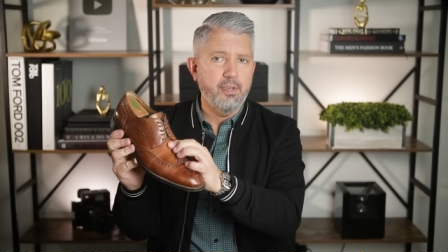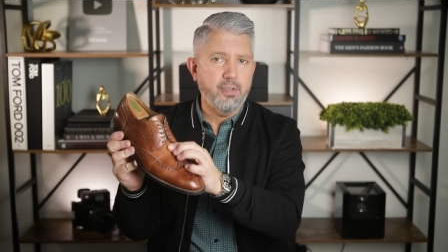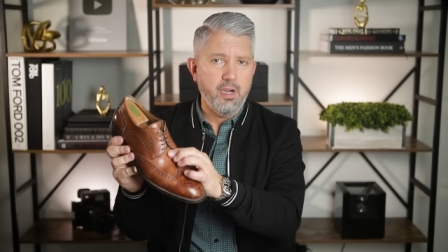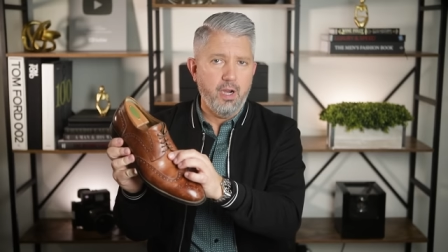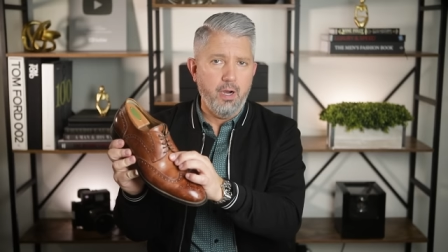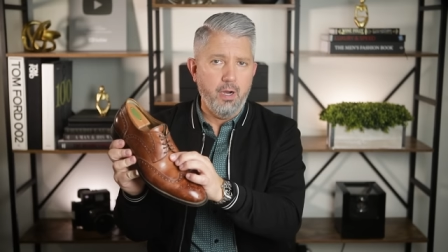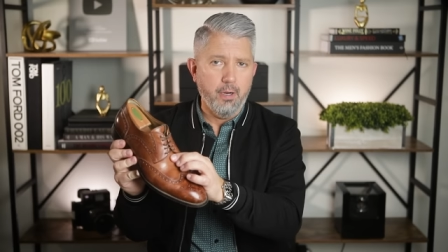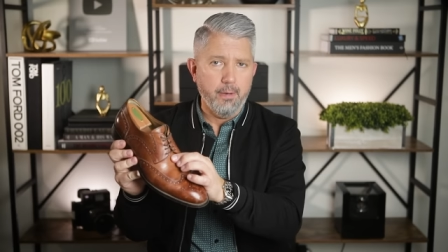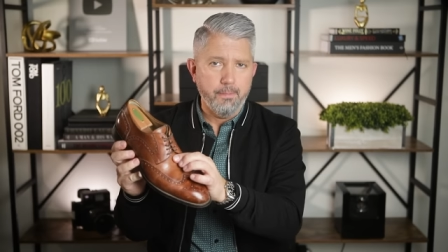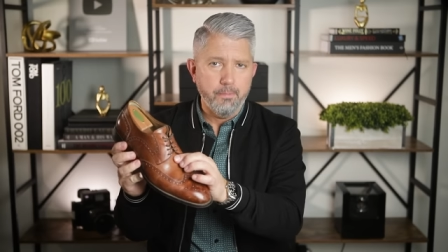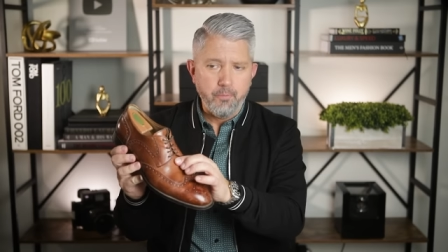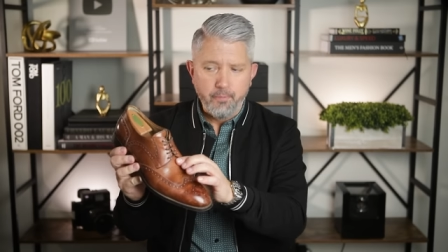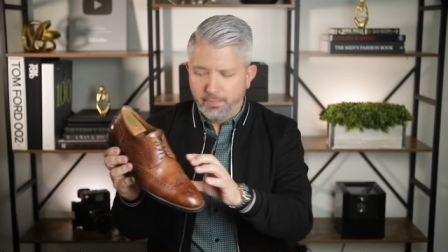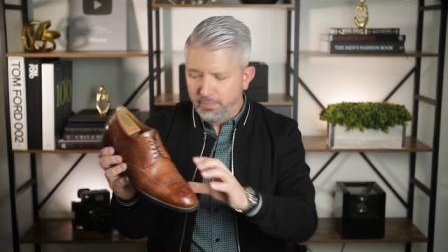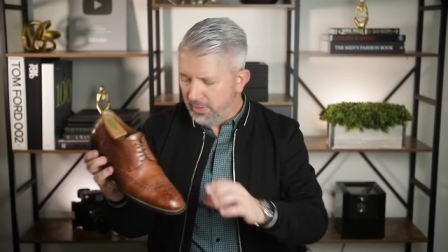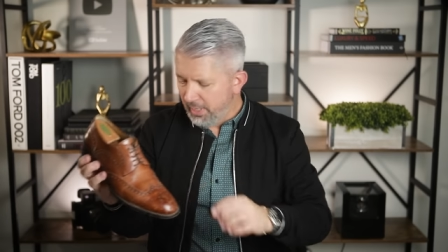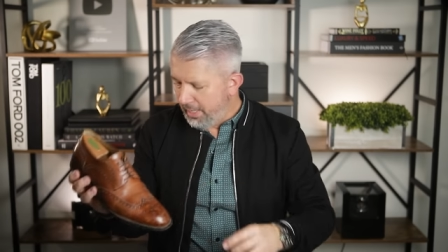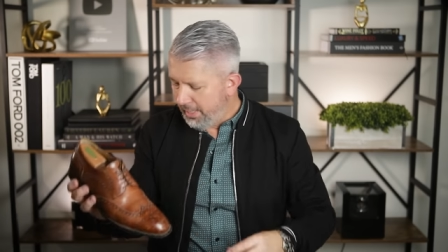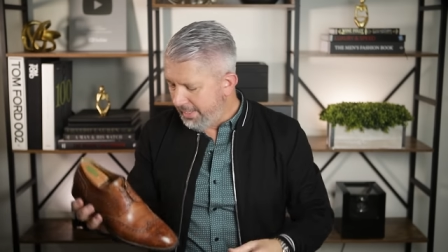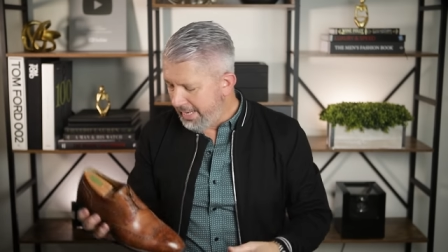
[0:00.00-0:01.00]
the tongue.
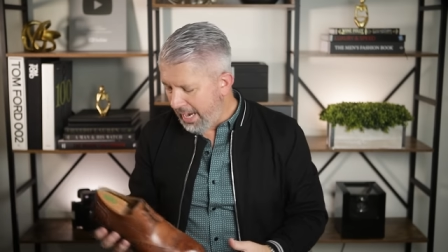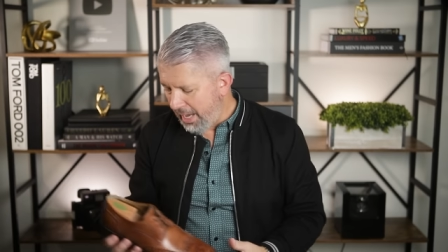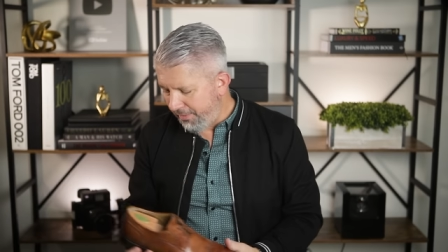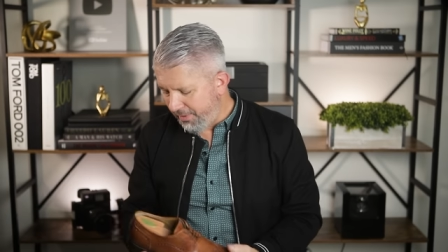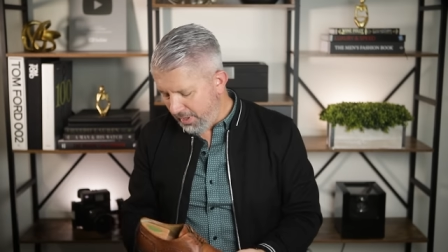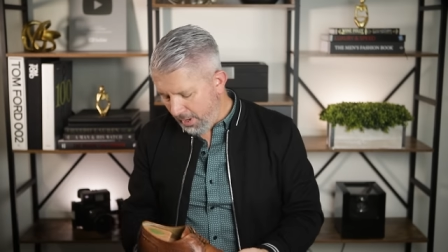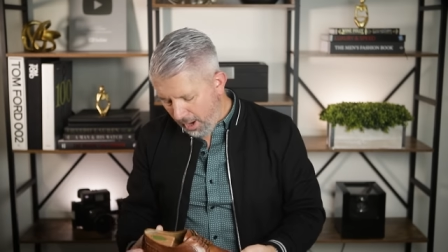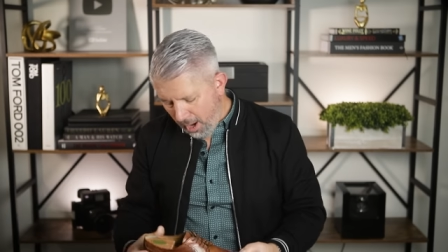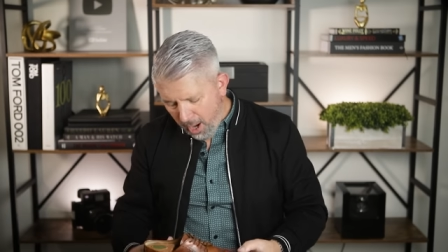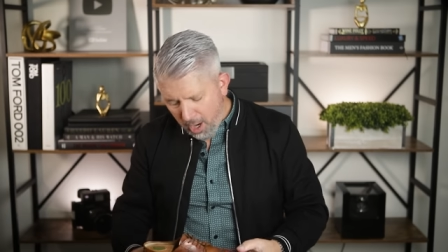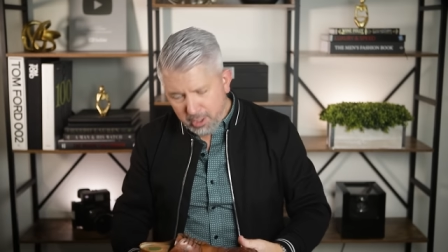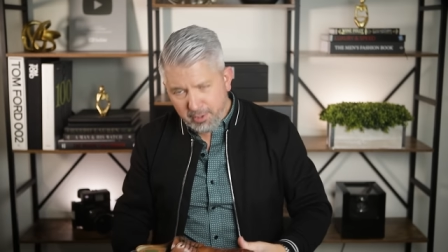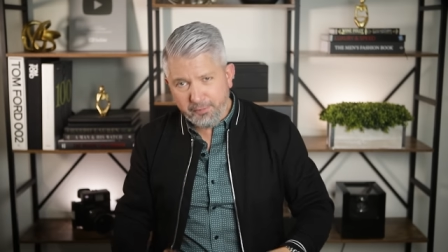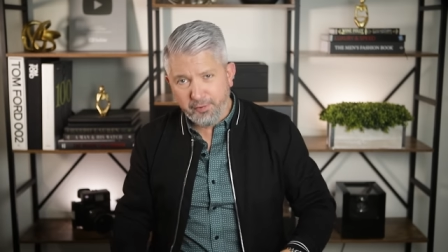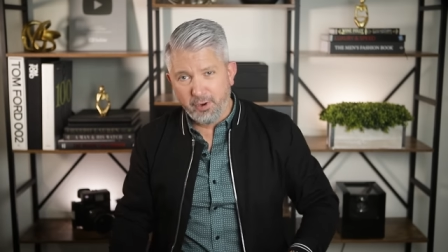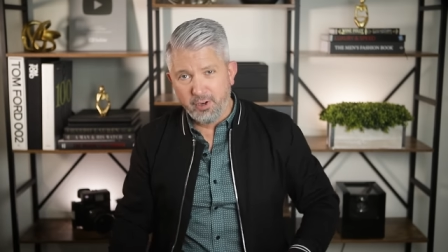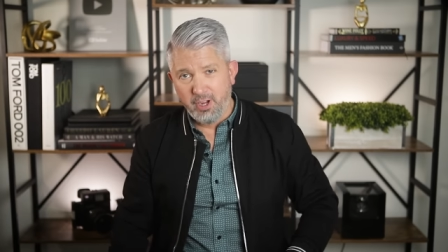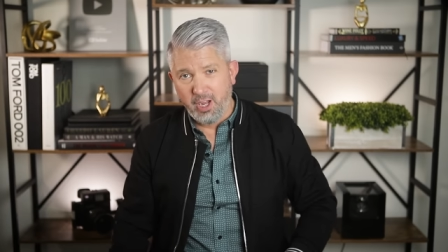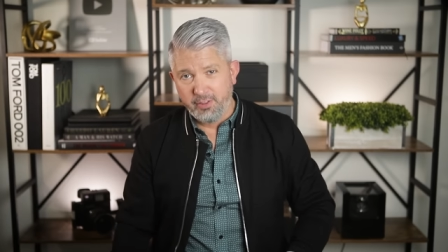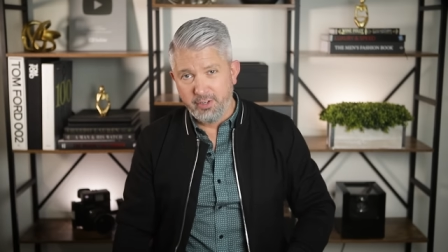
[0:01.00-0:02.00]
Now the
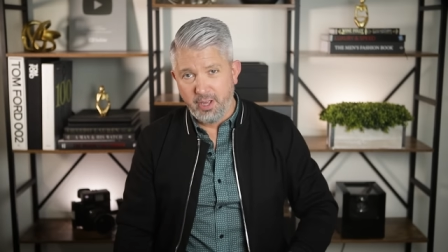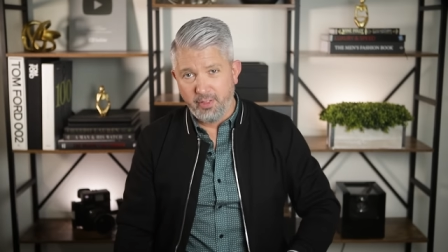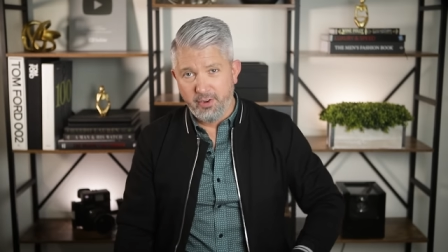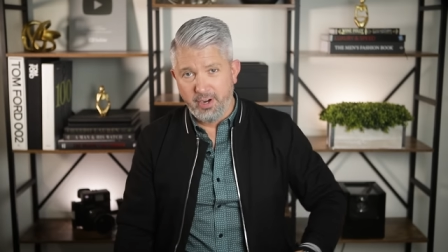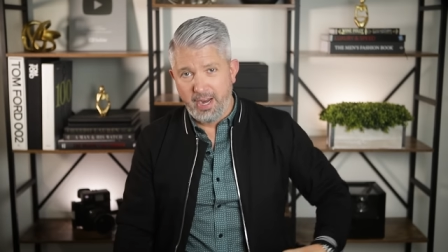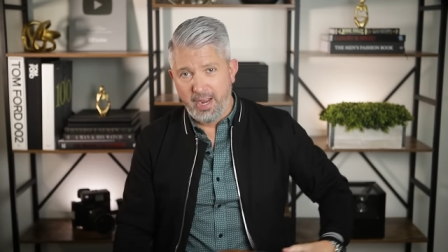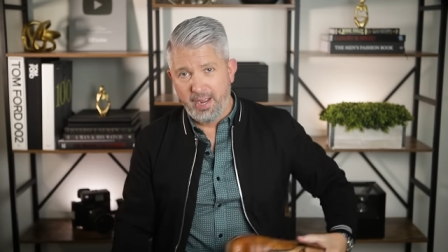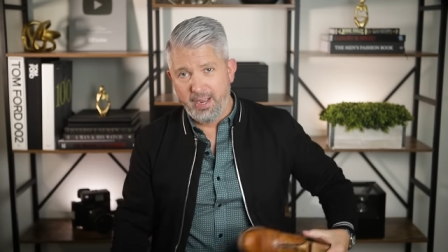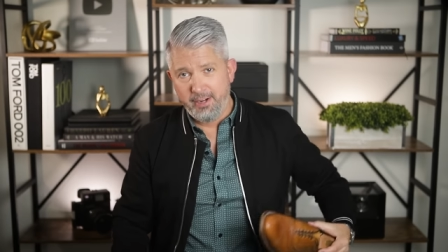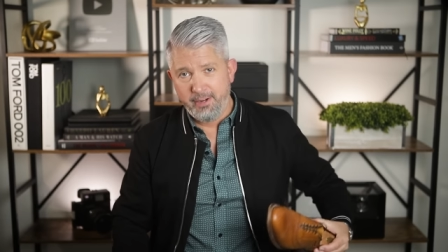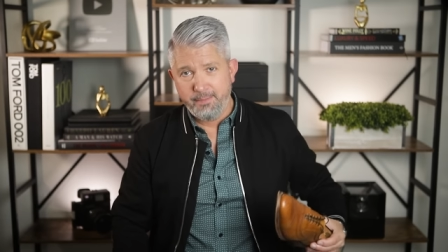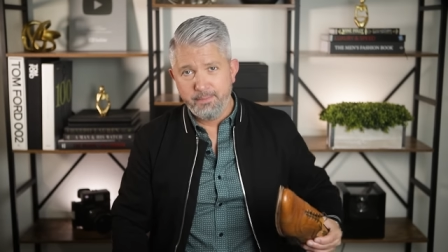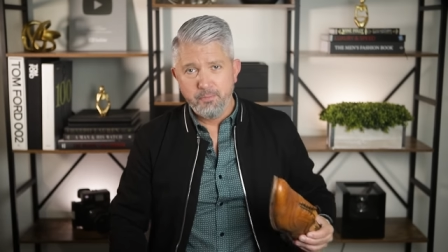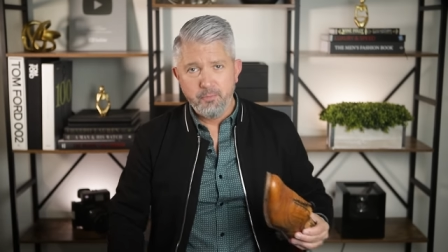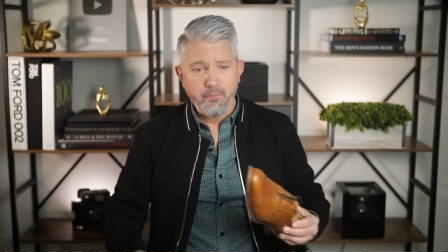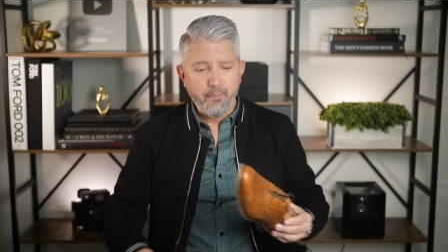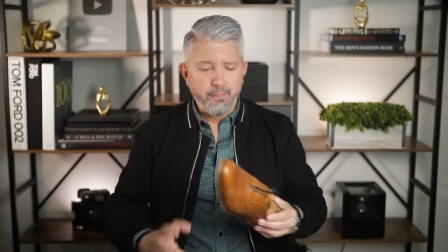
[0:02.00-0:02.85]
Oxford, on the other hand,